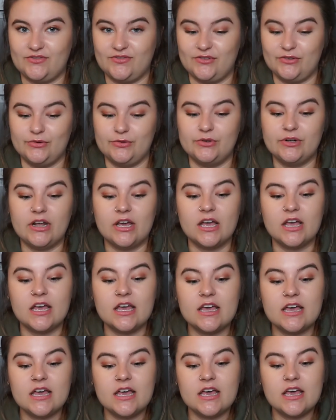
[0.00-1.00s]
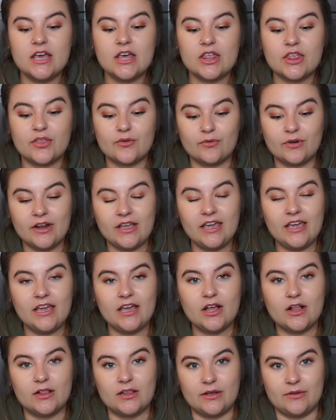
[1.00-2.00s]
food,
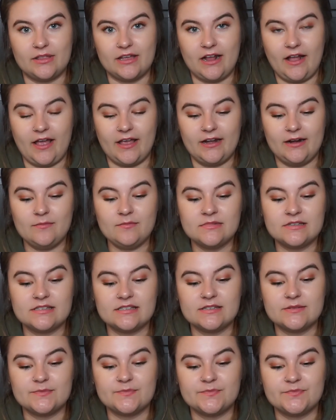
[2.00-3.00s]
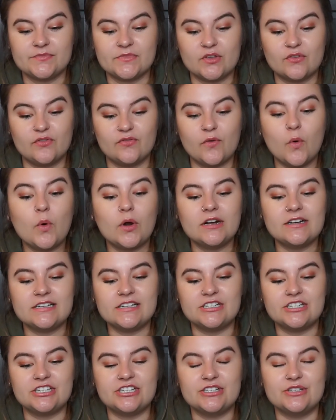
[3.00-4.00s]
three clothing items, four
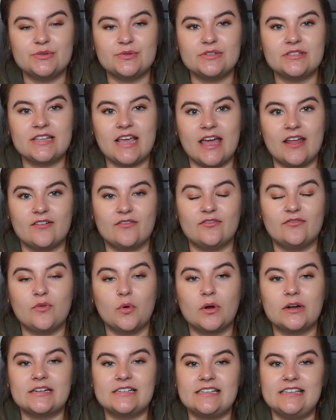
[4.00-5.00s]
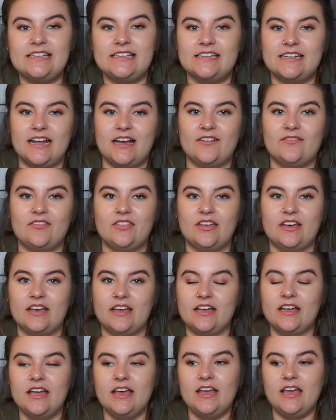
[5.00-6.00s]
tissues and 14 of
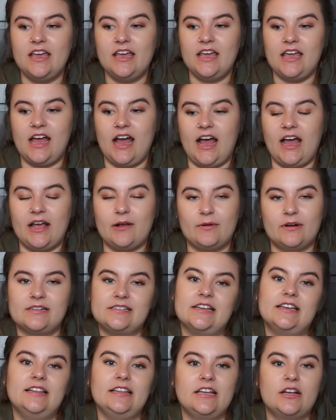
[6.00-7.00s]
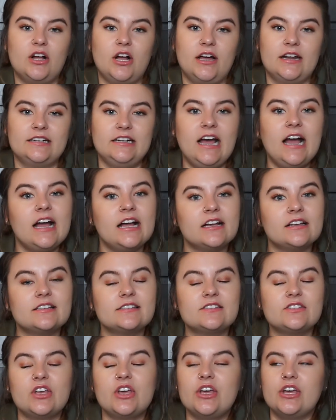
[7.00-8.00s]
the eyewear daily
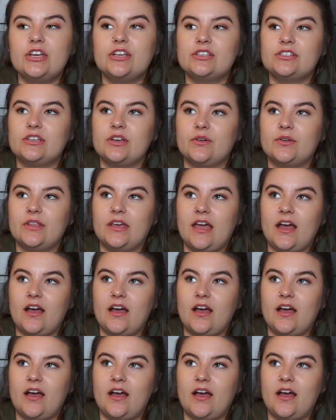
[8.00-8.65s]
contacts. So they